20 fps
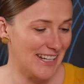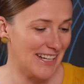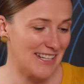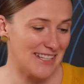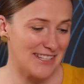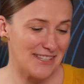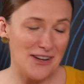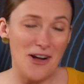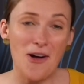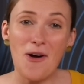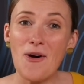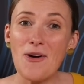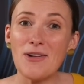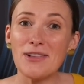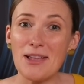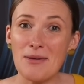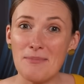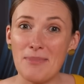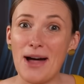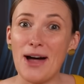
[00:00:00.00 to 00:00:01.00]
is all
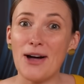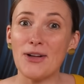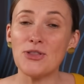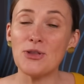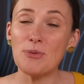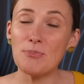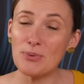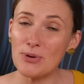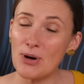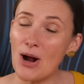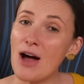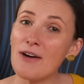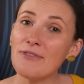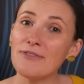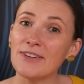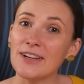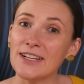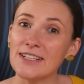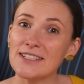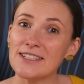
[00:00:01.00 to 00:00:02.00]
about the
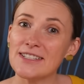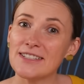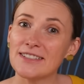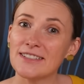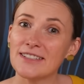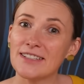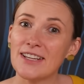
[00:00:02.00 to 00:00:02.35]
profit.